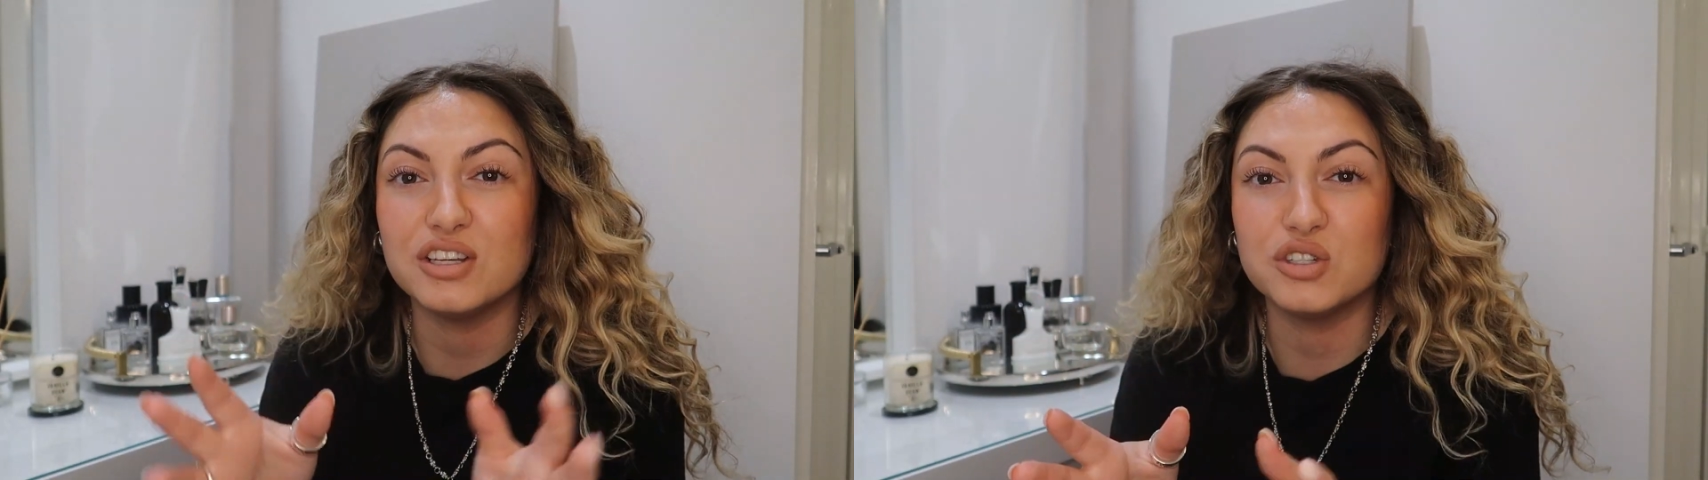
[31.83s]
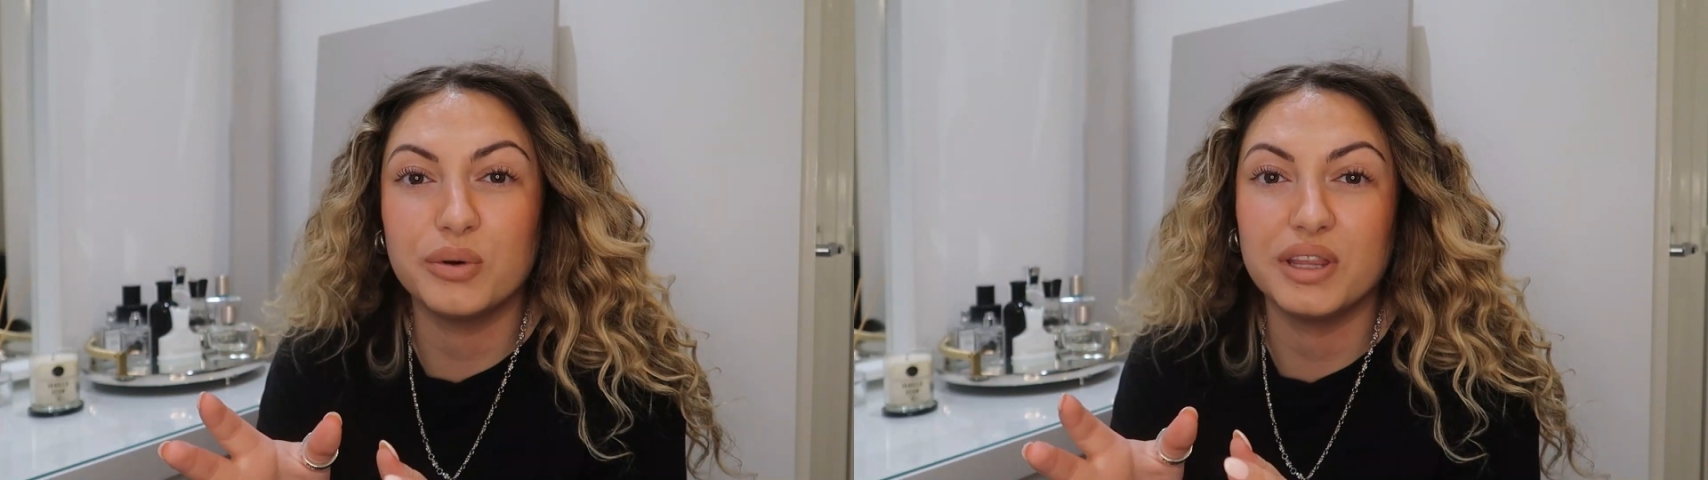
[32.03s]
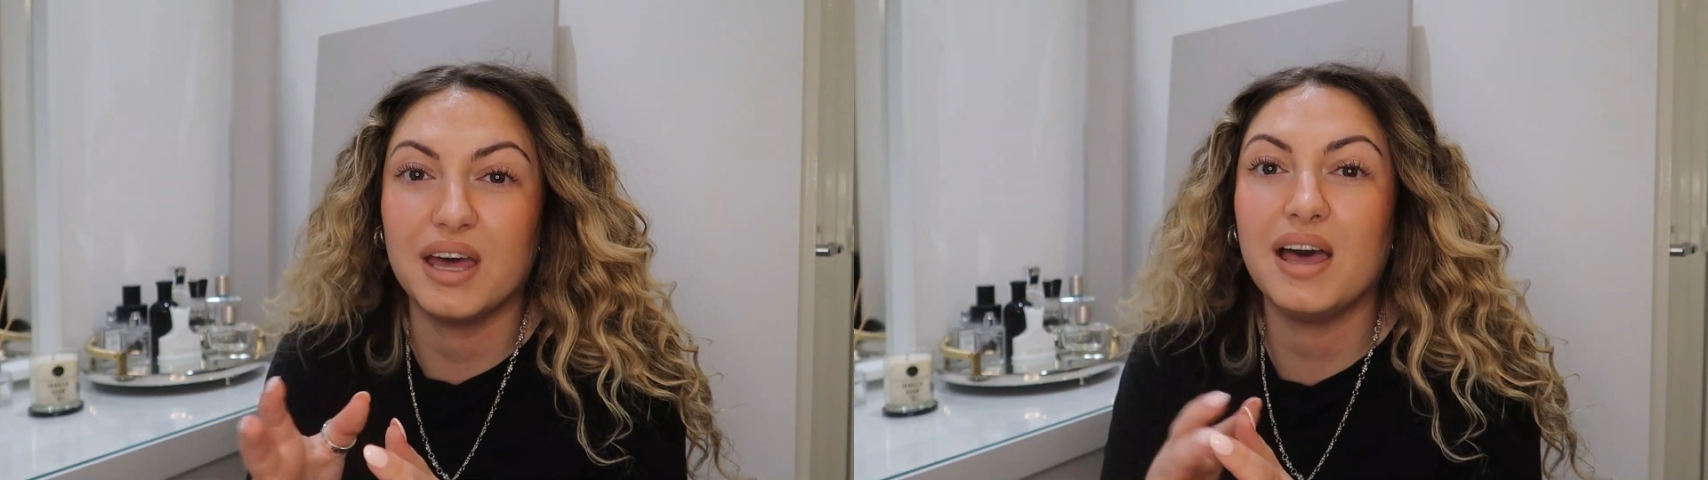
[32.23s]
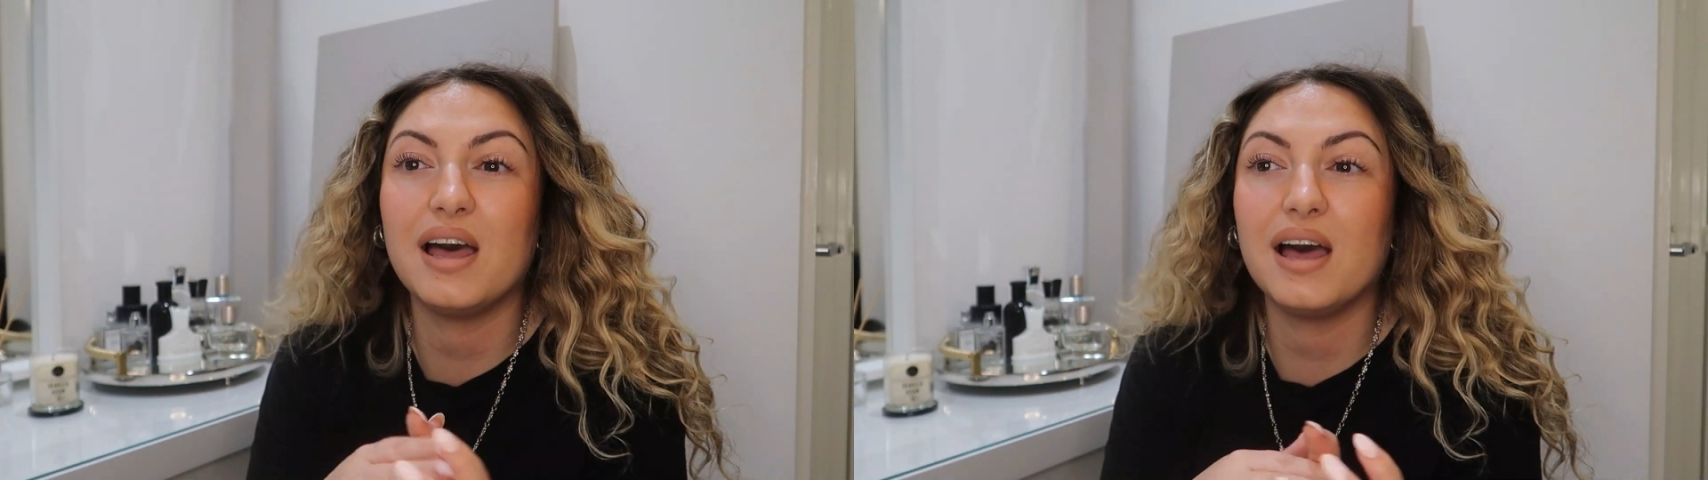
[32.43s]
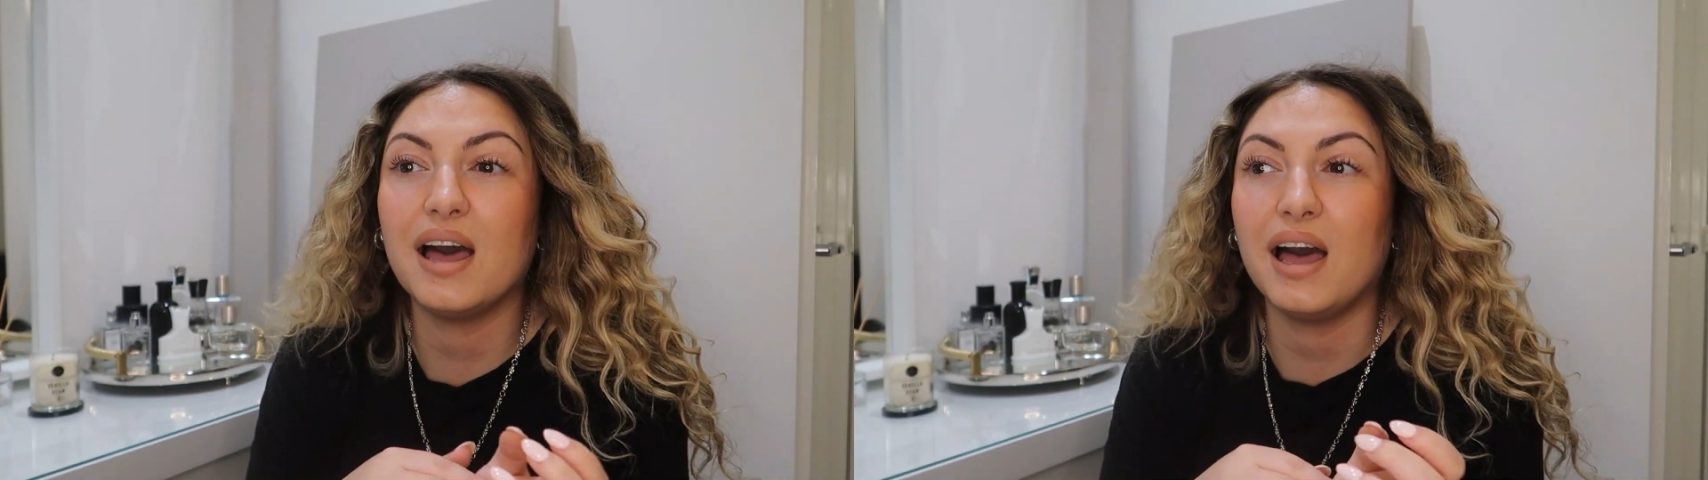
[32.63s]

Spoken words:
enjoy that,